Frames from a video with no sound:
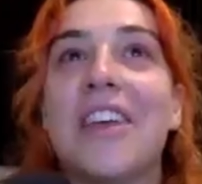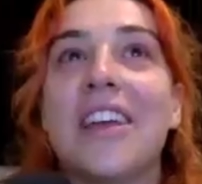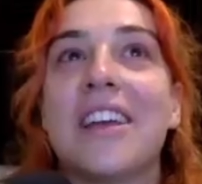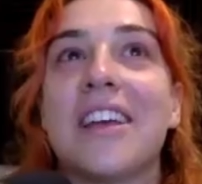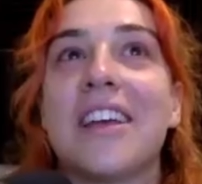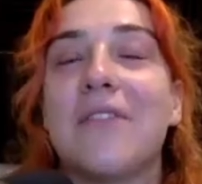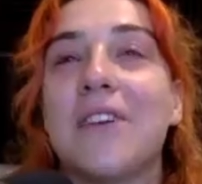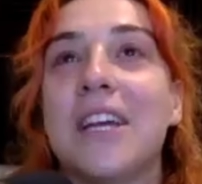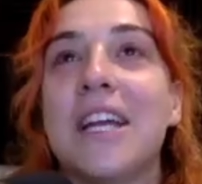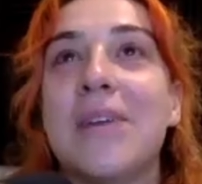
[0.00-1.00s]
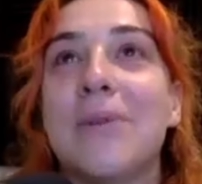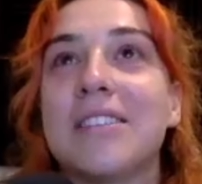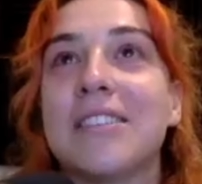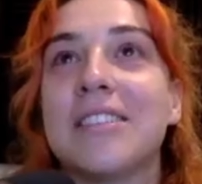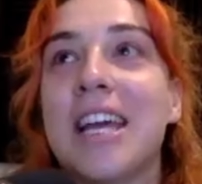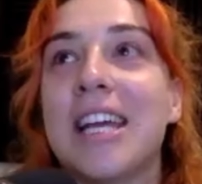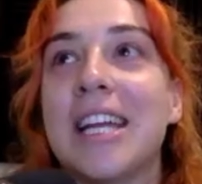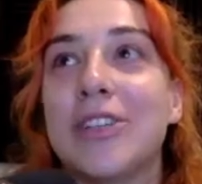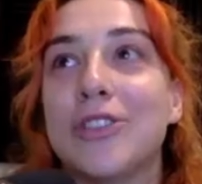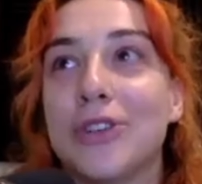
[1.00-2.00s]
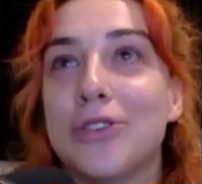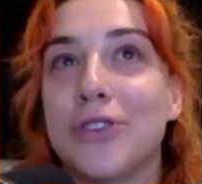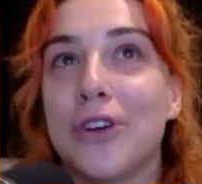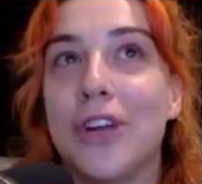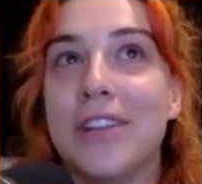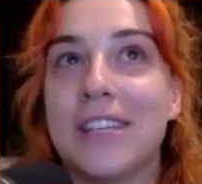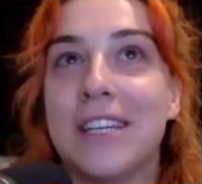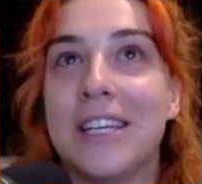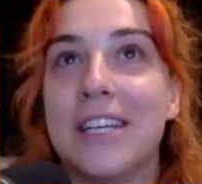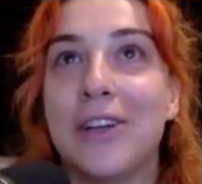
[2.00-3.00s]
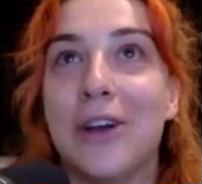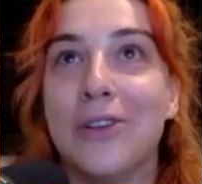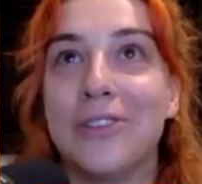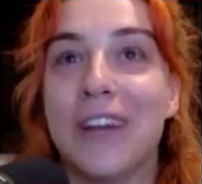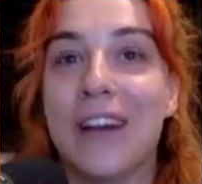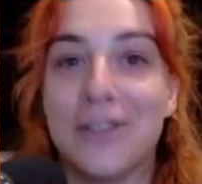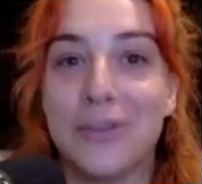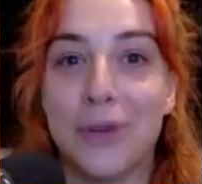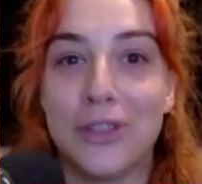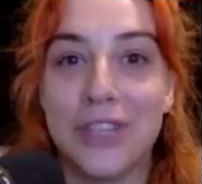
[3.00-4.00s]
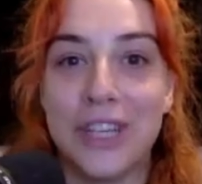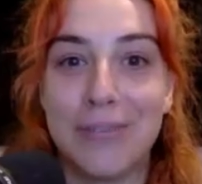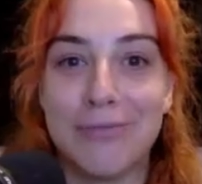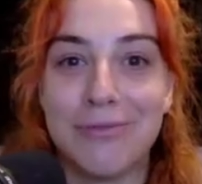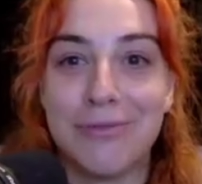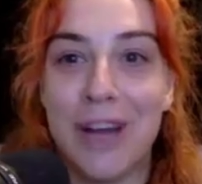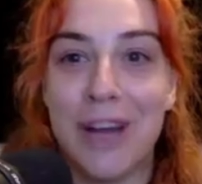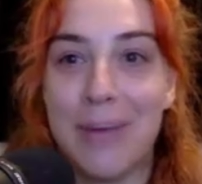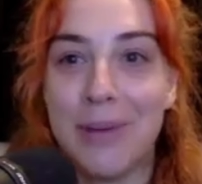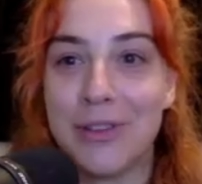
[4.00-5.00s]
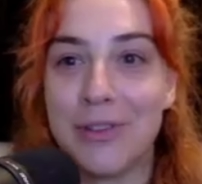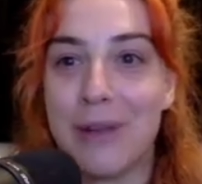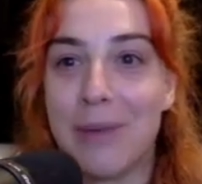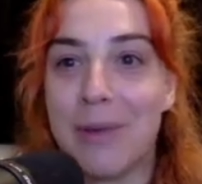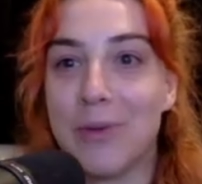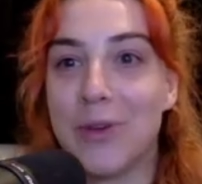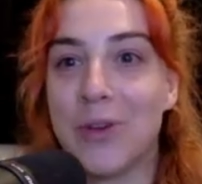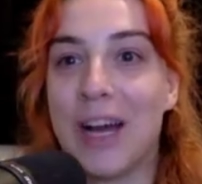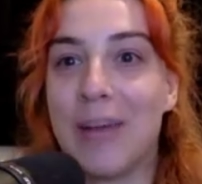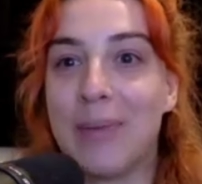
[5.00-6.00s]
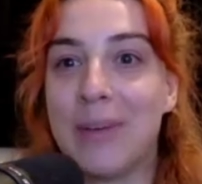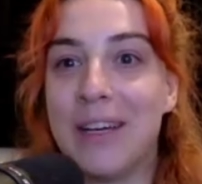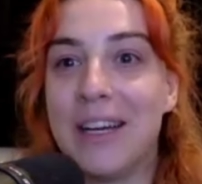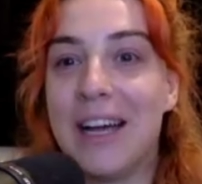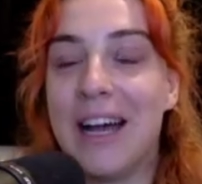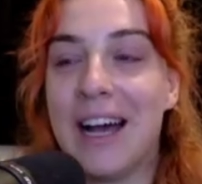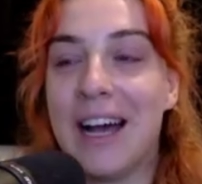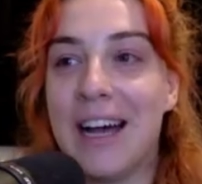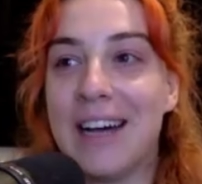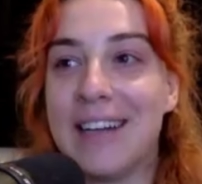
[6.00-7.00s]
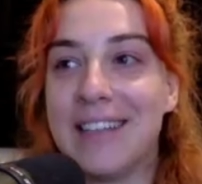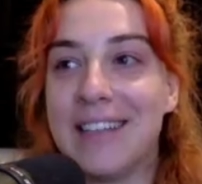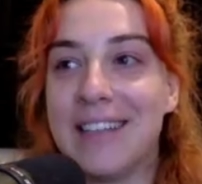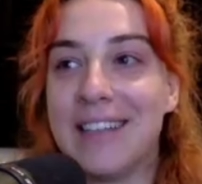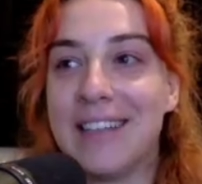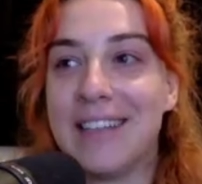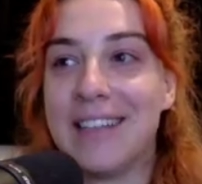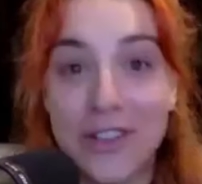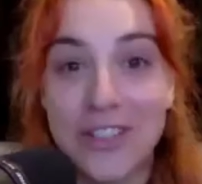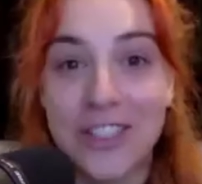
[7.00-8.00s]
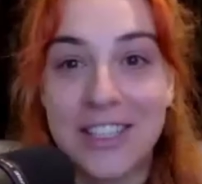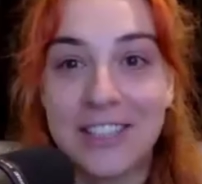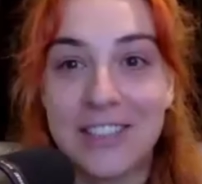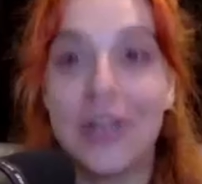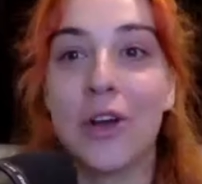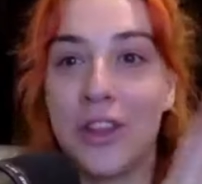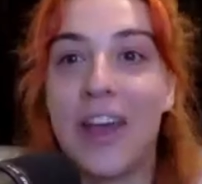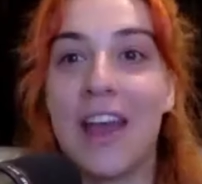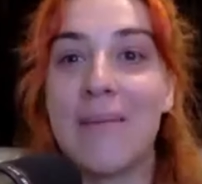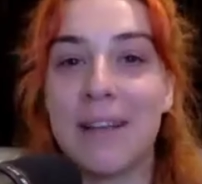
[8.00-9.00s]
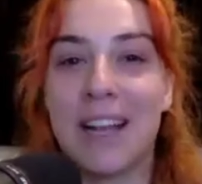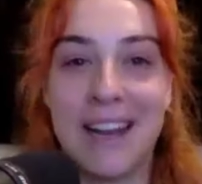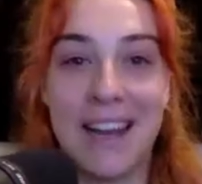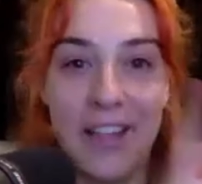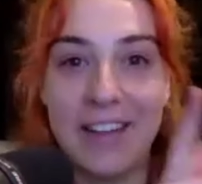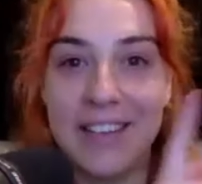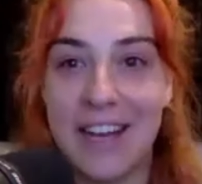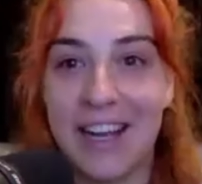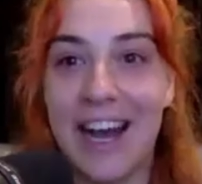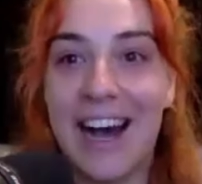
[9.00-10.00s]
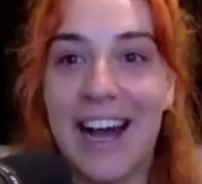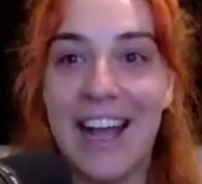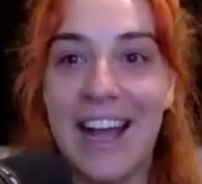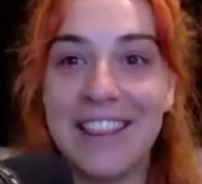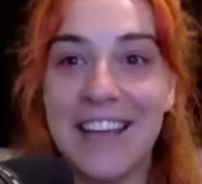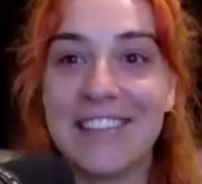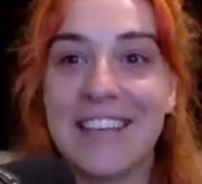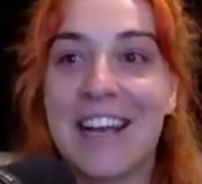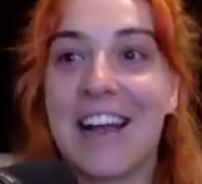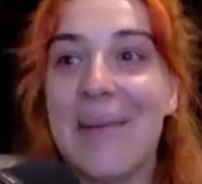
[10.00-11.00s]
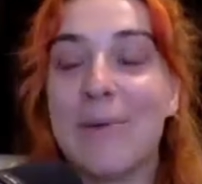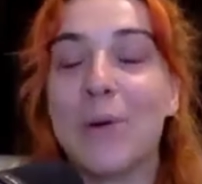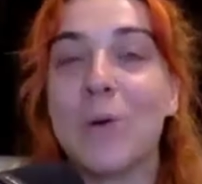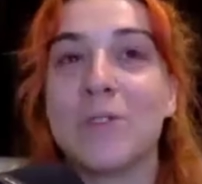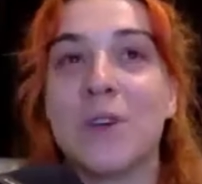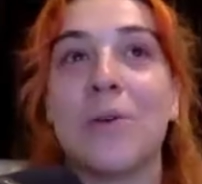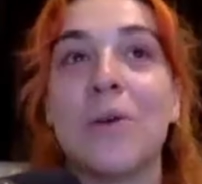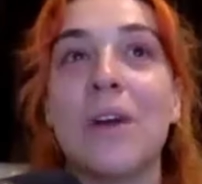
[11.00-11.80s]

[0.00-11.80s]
think for anyone to take Eddie Jones on as a head coach after watching what happened during the Rugby World Cup says a lot, to look at that and be like, nah, that's our guy. That's our guy. But also,